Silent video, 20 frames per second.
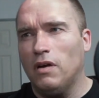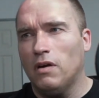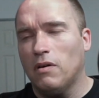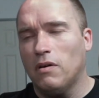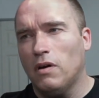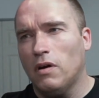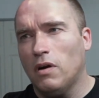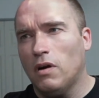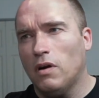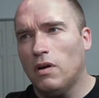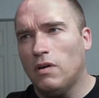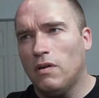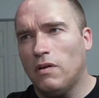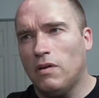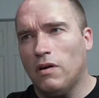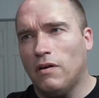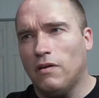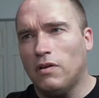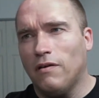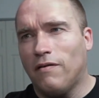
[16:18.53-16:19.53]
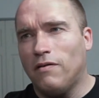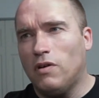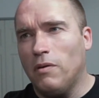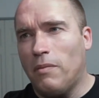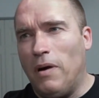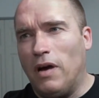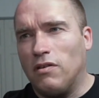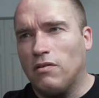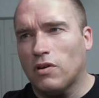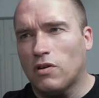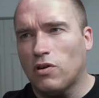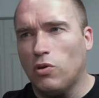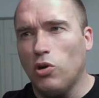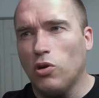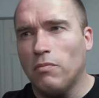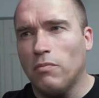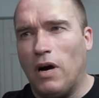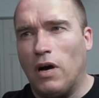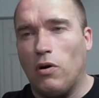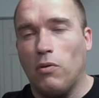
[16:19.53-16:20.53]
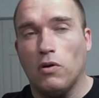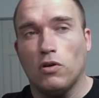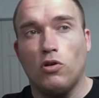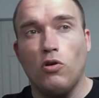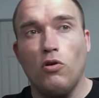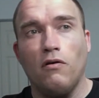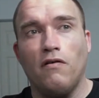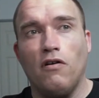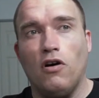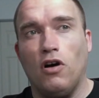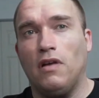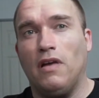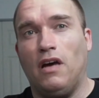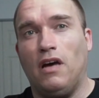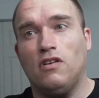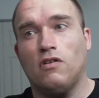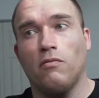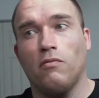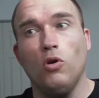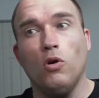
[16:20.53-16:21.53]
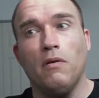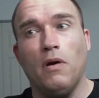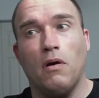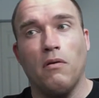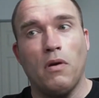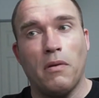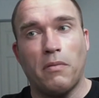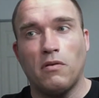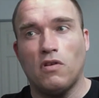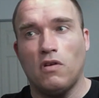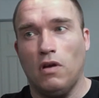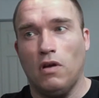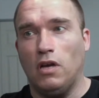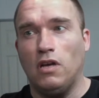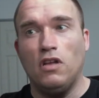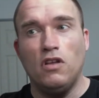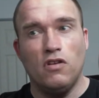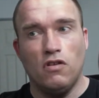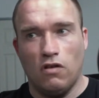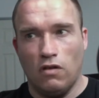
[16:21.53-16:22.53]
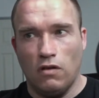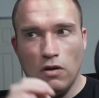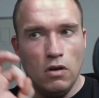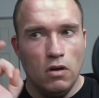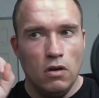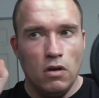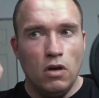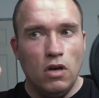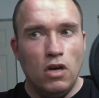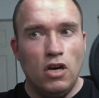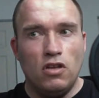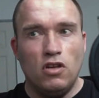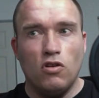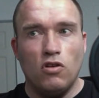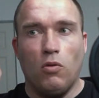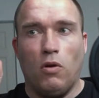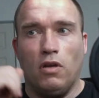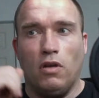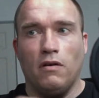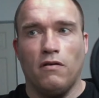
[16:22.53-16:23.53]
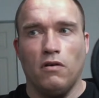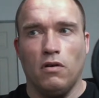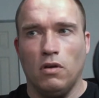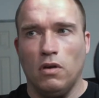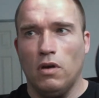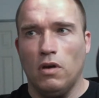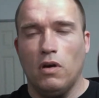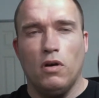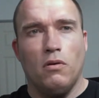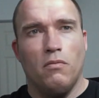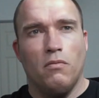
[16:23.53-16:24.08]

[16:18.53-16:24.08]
the Patrick Stewart model with two very nice Blu-ray rips, and it is wonderful. But